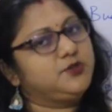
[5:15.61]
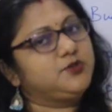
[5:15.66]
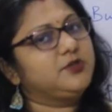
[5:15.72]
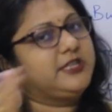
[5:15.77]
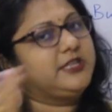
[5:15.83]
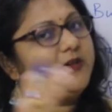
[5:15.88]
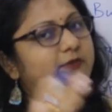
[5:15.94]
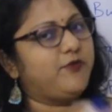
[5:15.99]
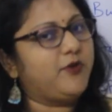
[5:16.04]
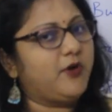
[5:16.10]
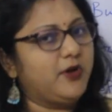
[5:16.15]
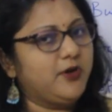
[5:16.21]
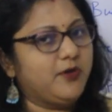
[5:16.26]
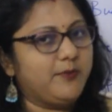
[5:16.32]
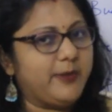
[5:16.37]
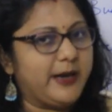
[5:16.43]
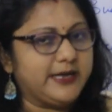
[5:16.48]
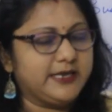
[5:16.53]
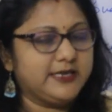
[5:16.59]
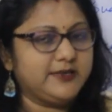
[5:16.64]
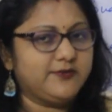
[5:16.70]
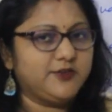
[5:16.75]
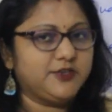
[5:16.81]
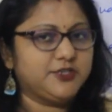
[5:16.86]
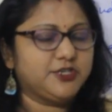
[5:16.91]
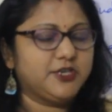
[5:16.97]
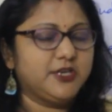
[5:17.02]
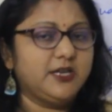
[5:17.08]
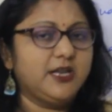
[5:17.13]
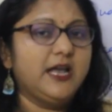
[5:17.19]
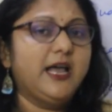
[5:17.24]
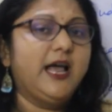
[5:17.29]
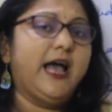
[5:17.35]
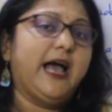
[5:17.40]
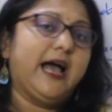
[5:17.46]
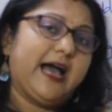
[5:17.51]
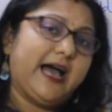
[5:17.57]
So they follow binary fission,
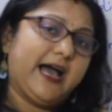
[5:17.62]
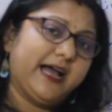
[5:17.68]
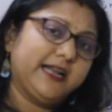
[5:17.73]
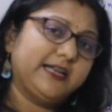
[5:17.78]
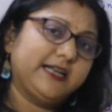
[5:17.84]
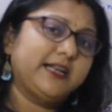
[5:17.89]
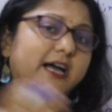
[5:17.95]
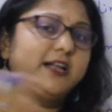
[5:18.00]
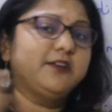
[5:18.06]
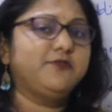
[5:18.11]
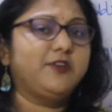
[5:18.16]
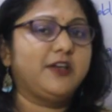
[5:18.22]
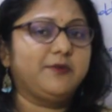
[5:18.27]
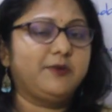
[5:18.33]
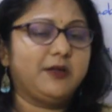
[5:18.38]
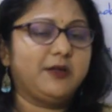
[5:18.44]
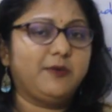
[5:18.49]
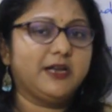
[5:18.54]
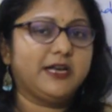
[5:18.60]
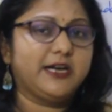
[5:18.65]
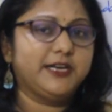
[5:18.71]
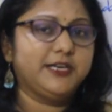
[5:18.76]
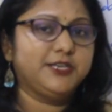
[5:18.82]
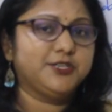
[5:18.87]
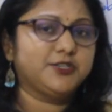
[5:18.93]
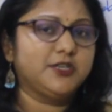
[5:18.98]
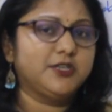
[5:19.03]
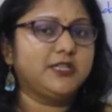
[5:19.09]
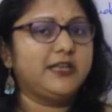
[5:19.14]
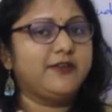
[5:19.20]
and in unfavorable condition,